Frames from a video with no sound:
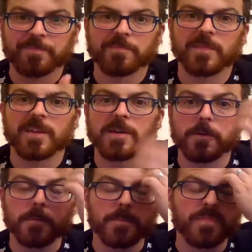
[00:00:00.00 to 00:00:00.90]

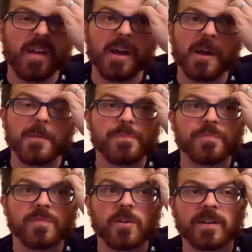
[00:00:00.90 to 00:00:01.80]

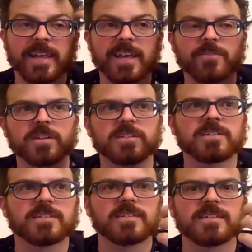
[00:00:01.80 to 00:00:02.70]
God gave us
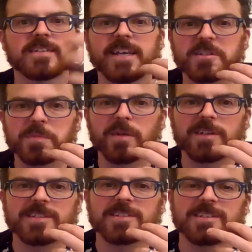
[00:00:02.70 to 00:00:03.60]
taste
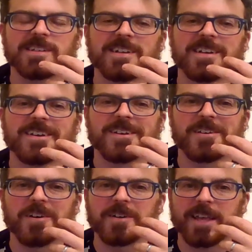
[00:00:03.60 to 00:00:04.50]
buds.
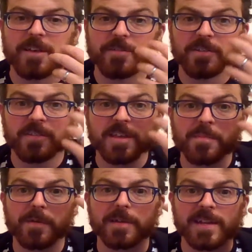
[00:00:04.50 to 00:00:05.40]
God gave us the
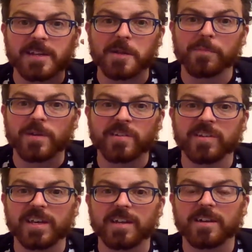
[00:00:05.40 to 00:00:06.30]
ability to appreciate
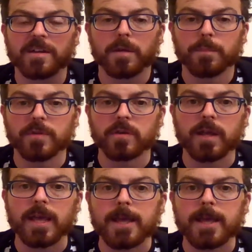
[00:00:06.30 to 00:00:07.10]
beauty.